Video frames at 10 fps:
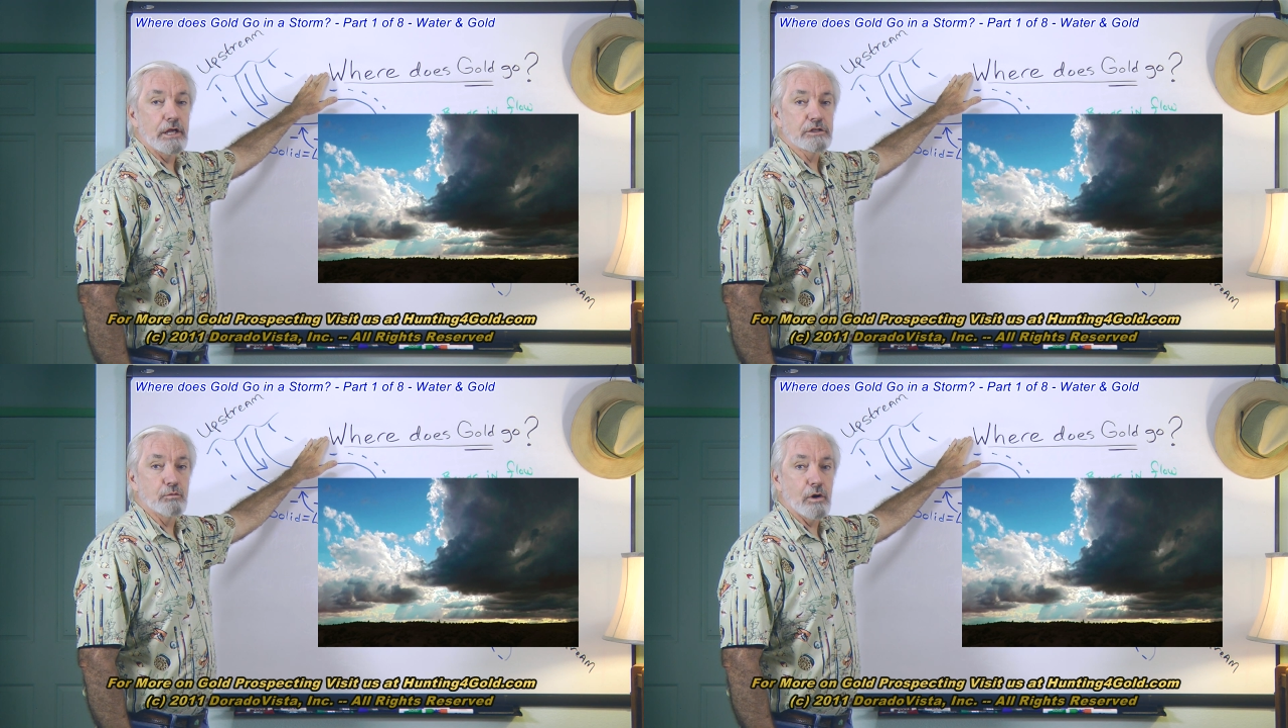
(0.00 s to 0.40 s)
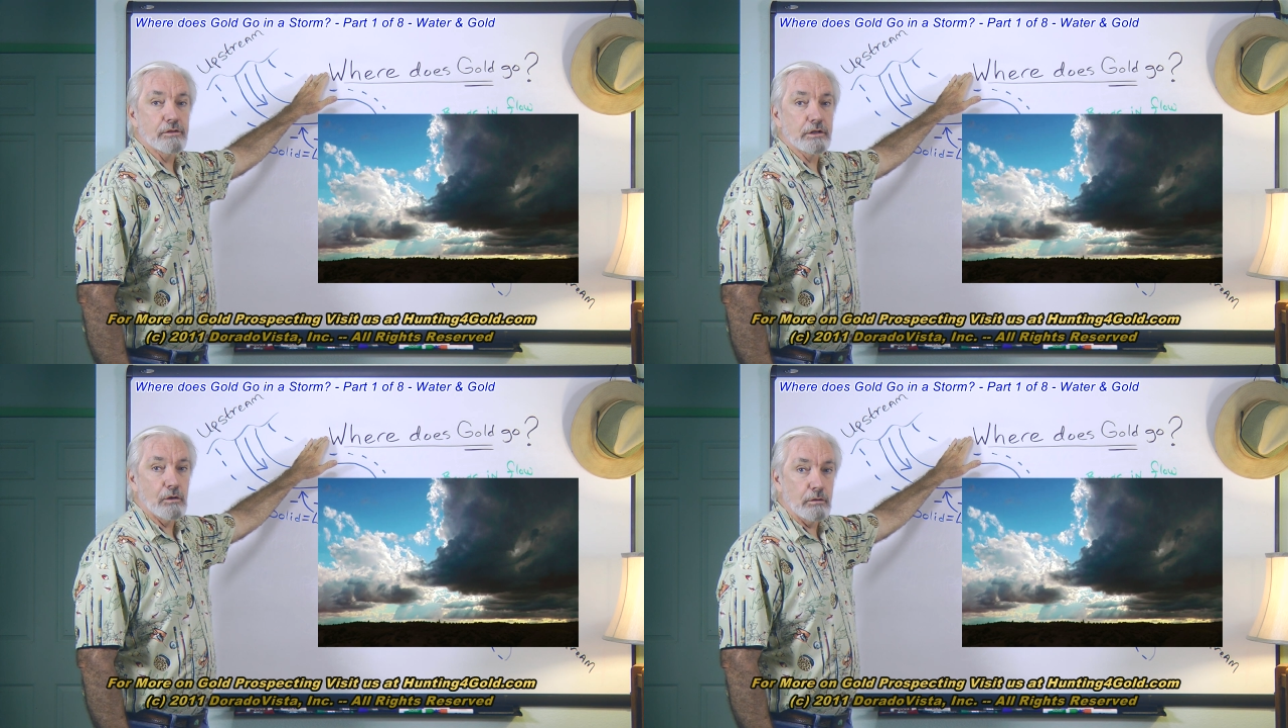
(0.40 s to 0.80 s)
is
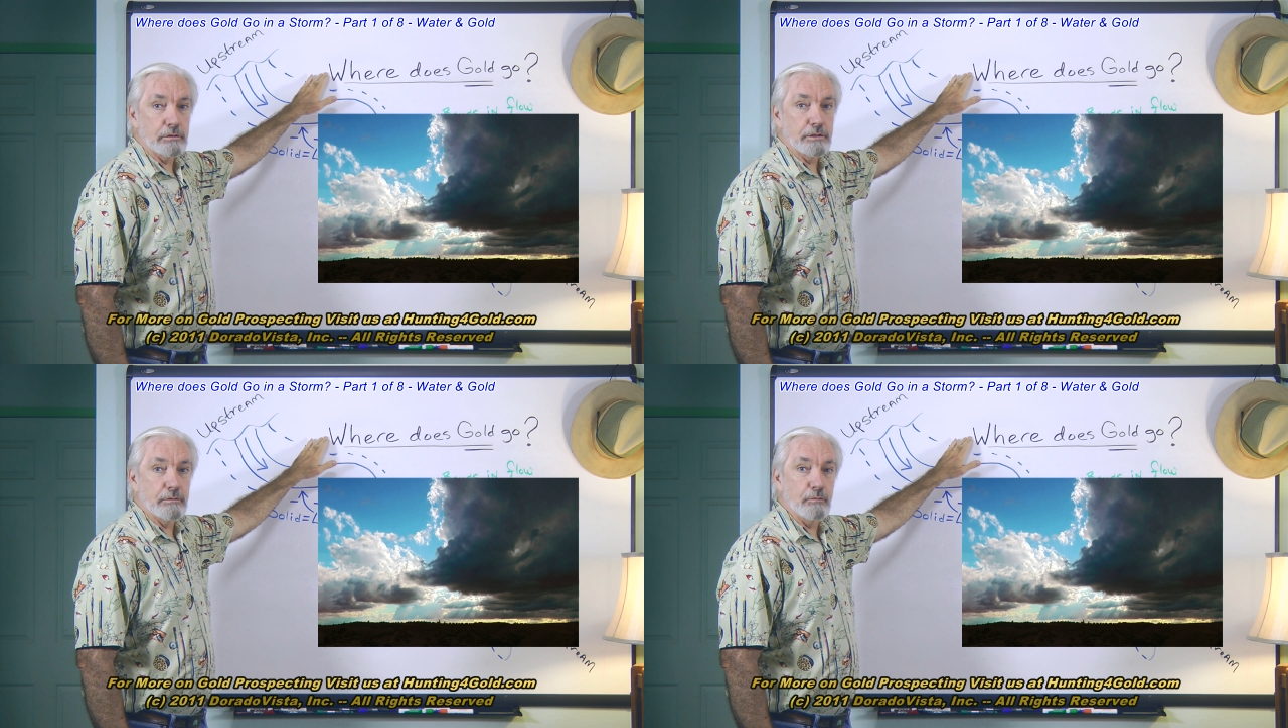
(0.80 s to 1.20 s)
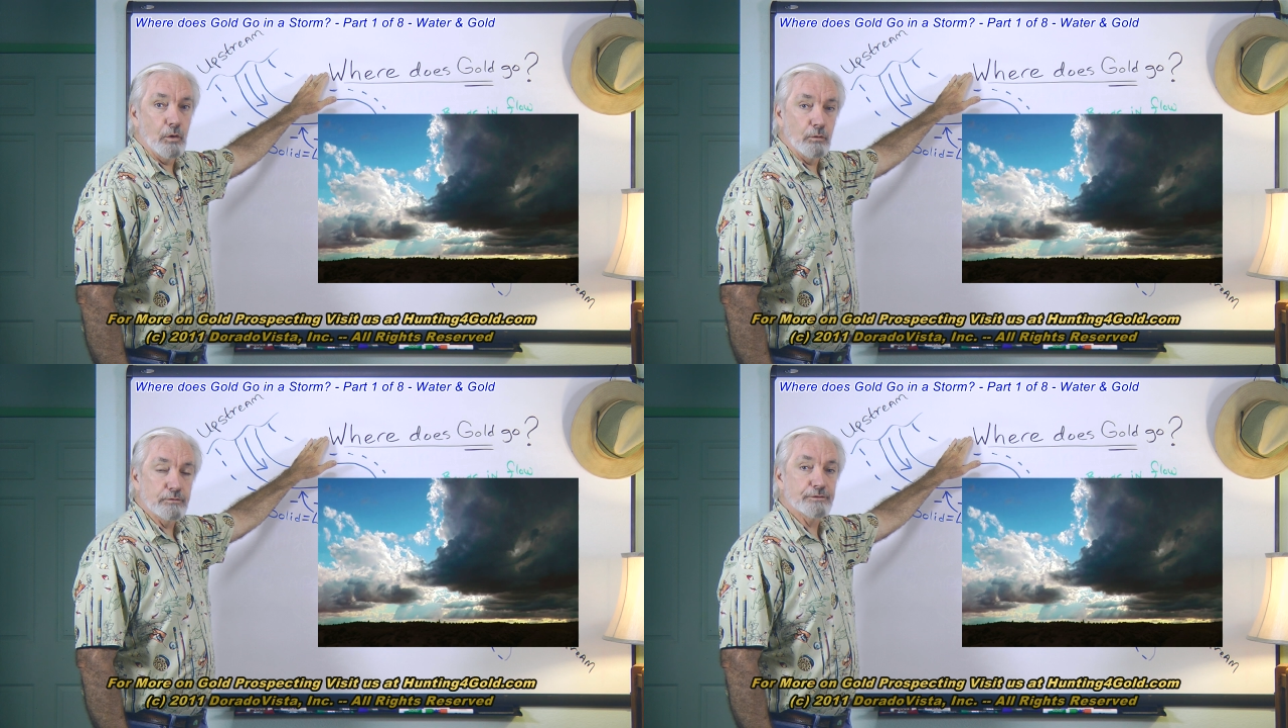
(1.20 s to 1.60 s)
where the gold
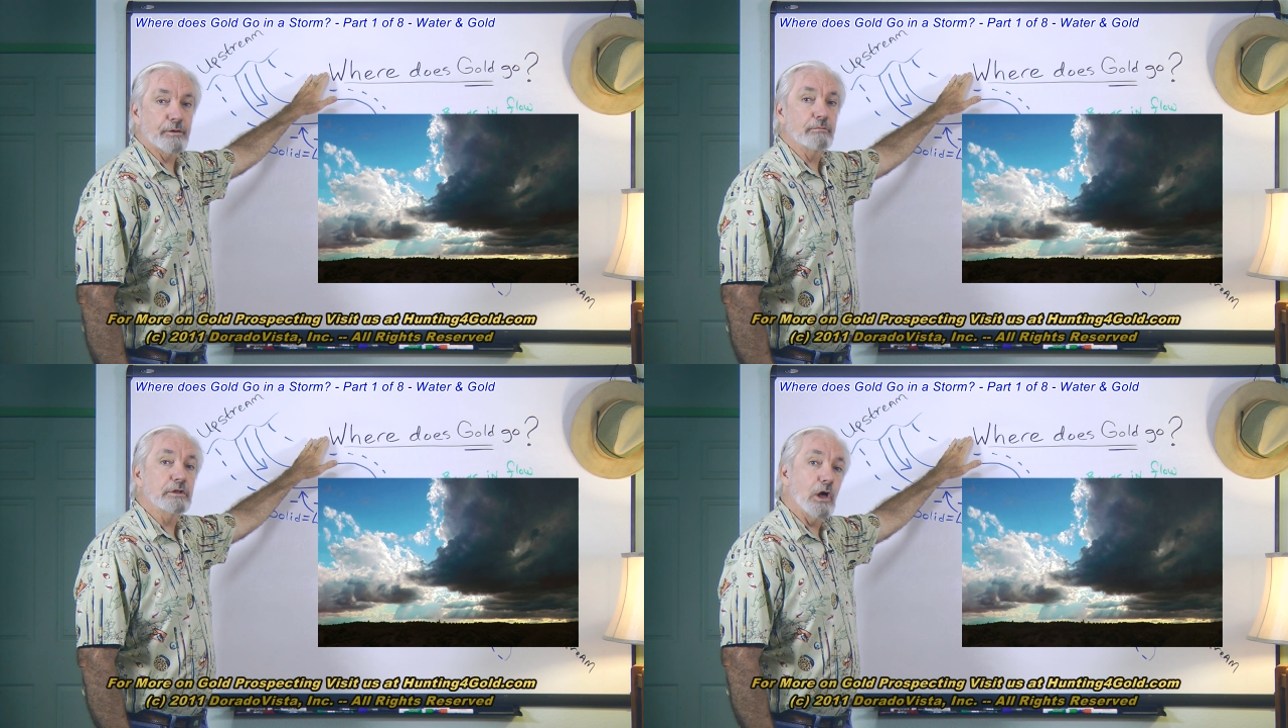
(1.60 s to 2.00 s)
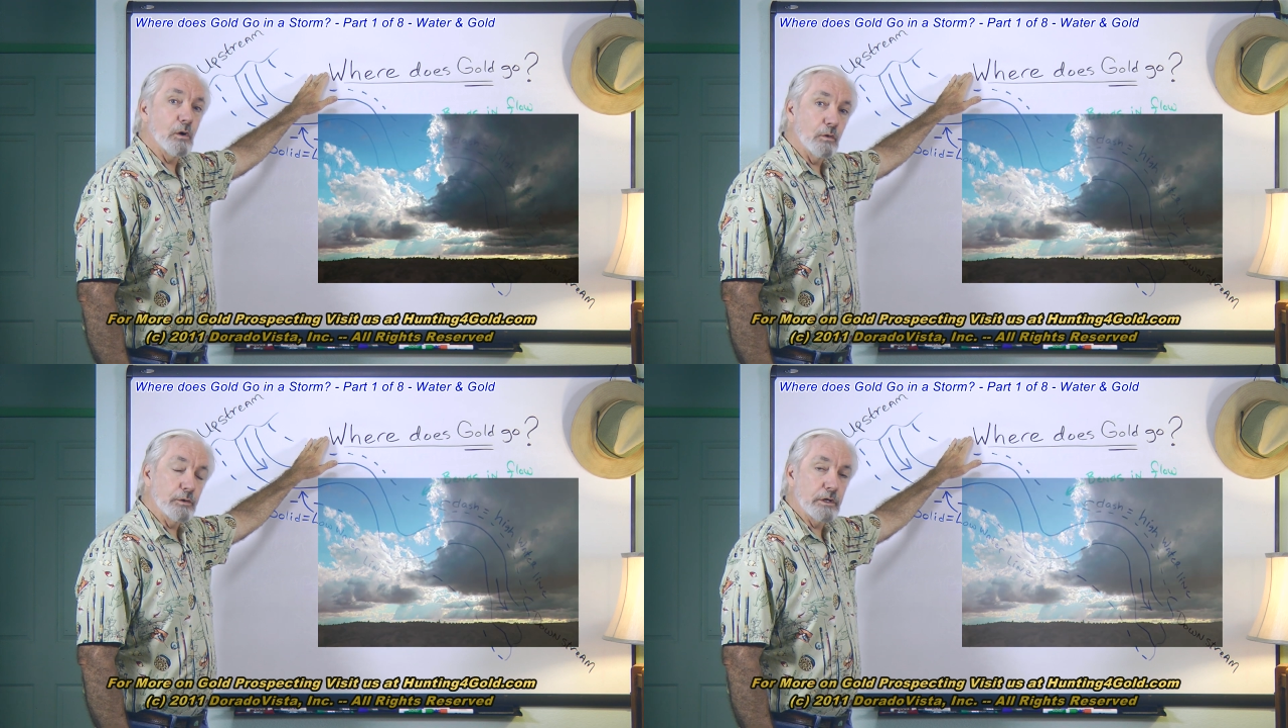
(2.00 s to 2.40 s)
moves from
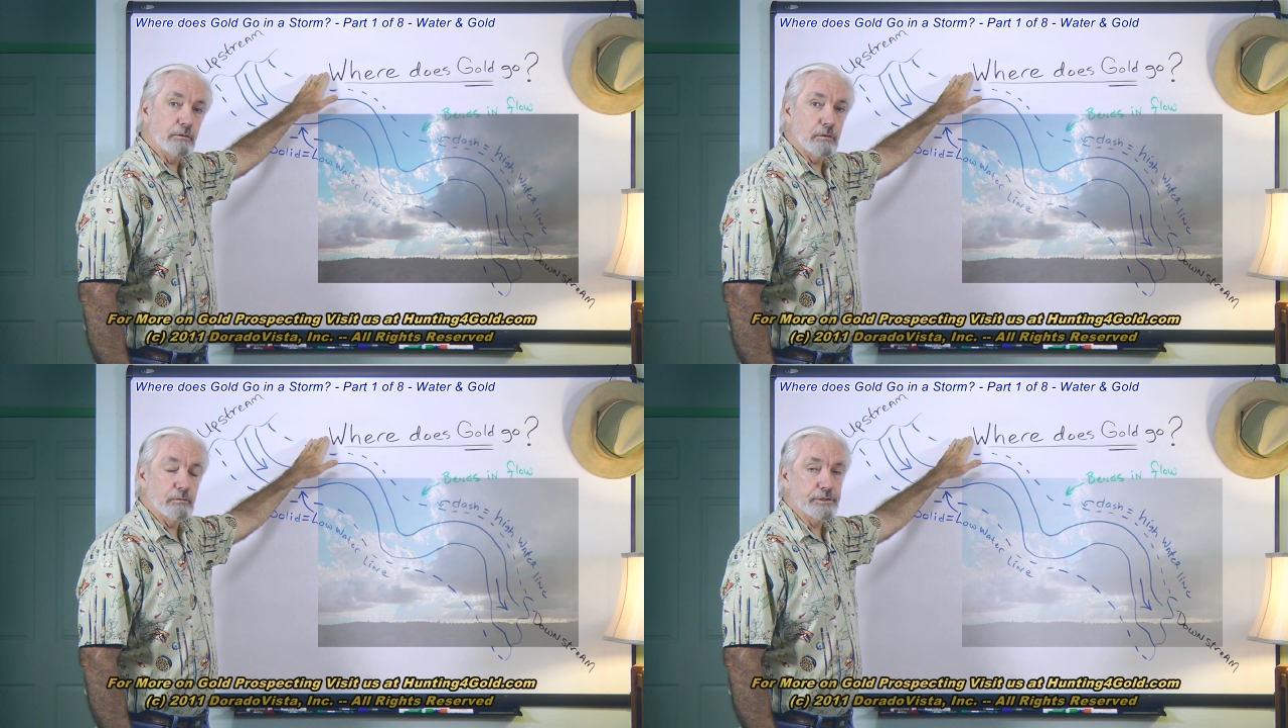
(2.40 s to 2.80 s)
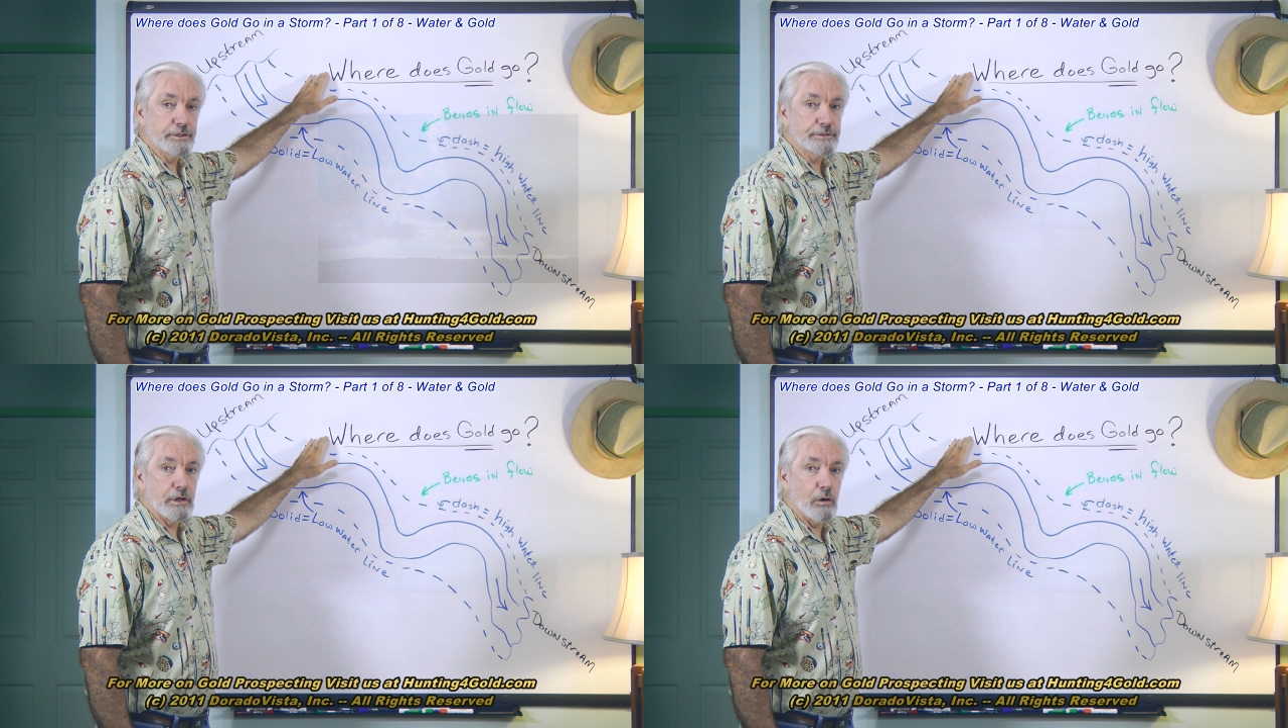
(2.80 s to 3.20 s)
lode,
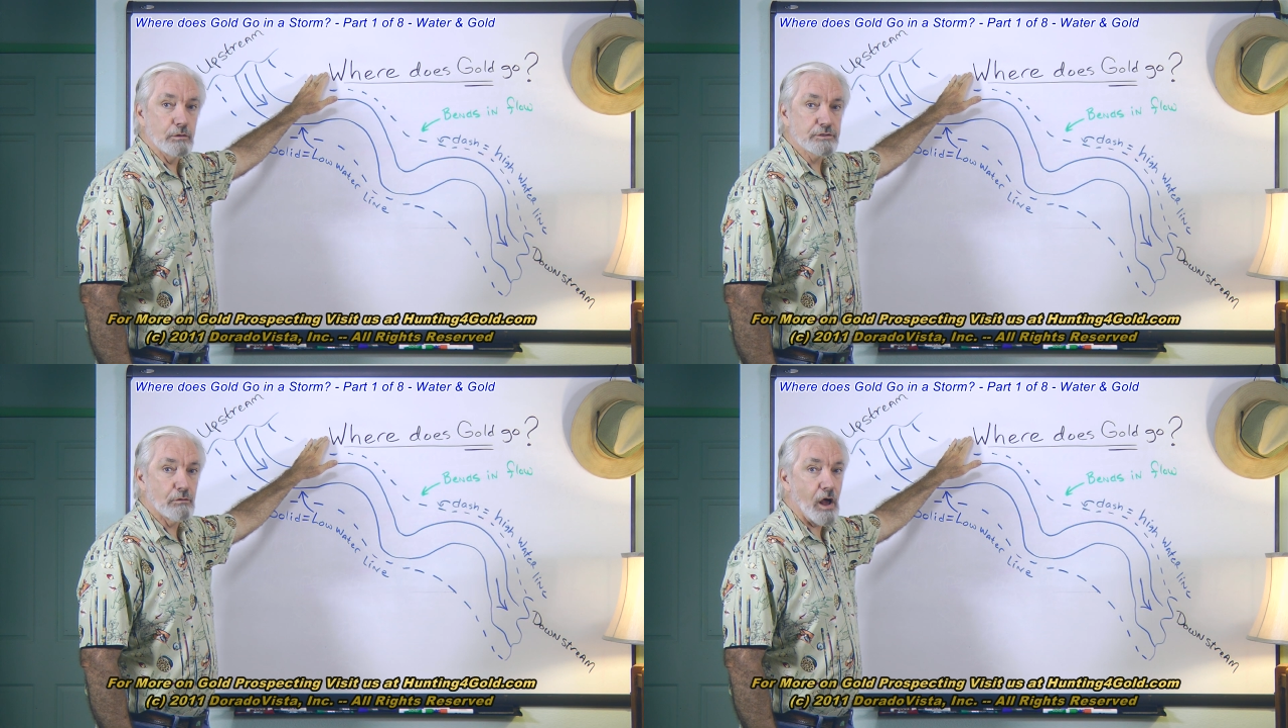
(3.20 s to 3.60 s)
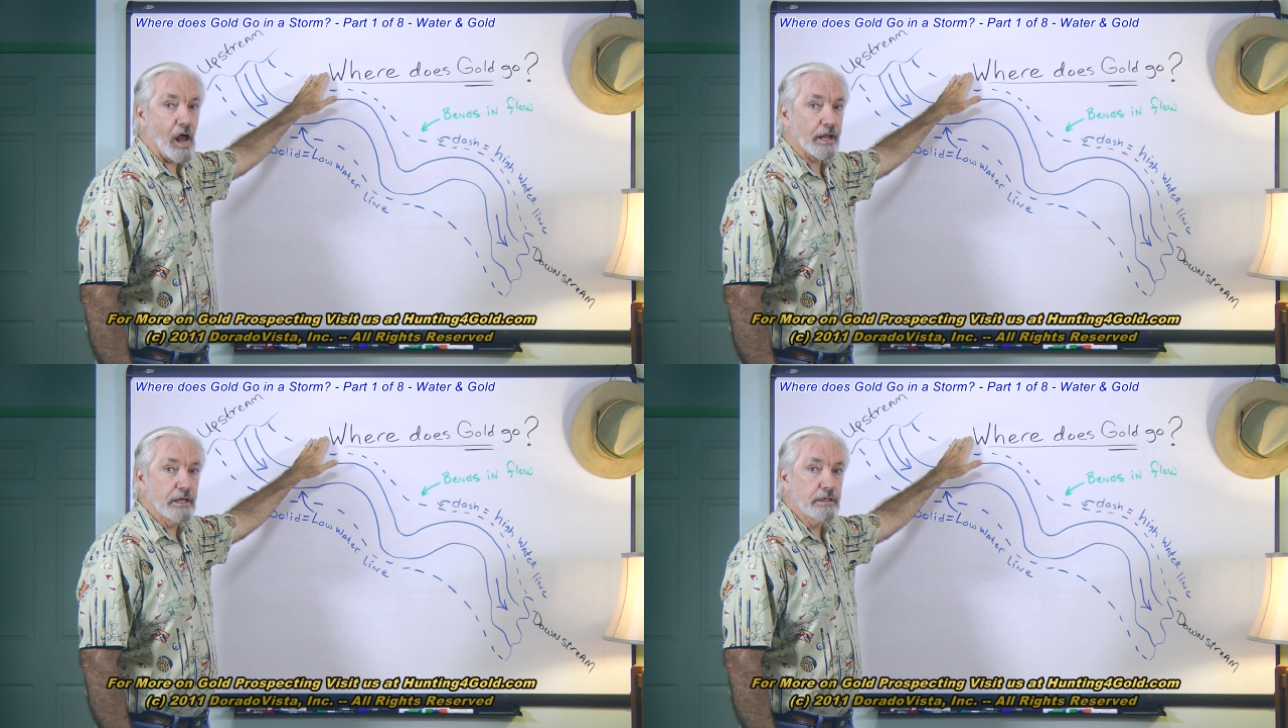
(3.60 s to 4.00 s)
which is the host
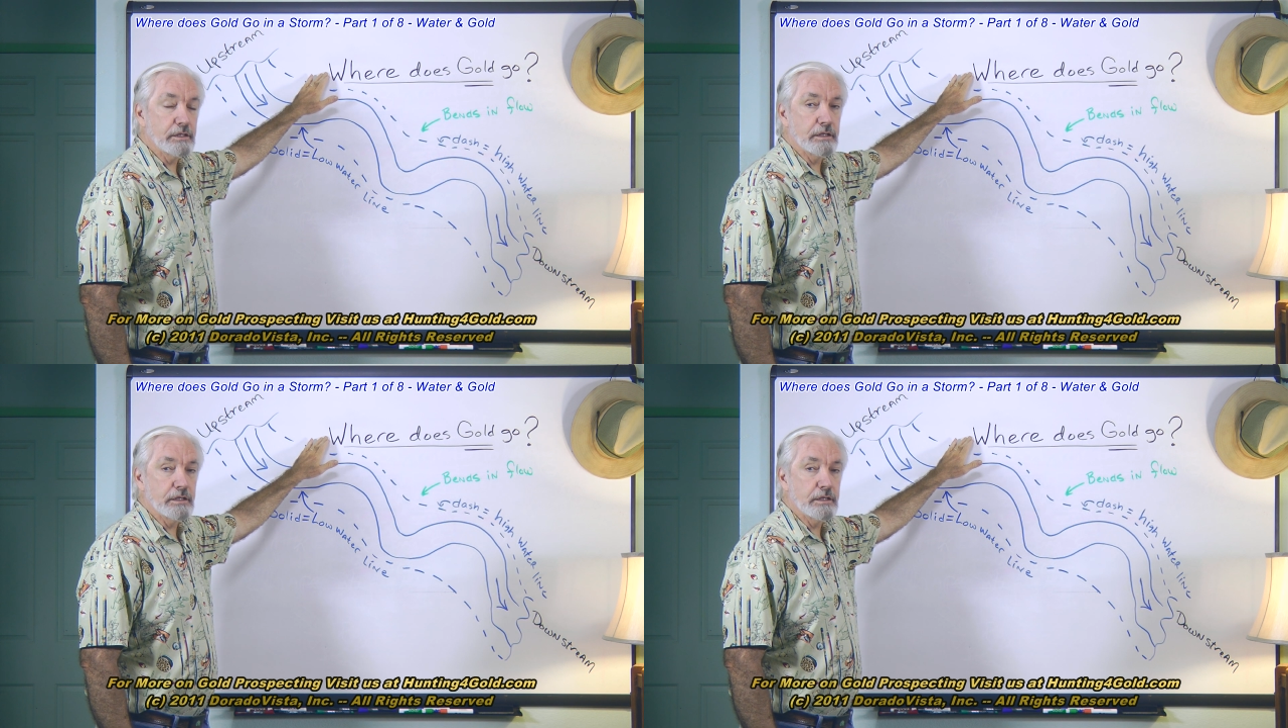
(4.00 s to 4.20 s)
rock,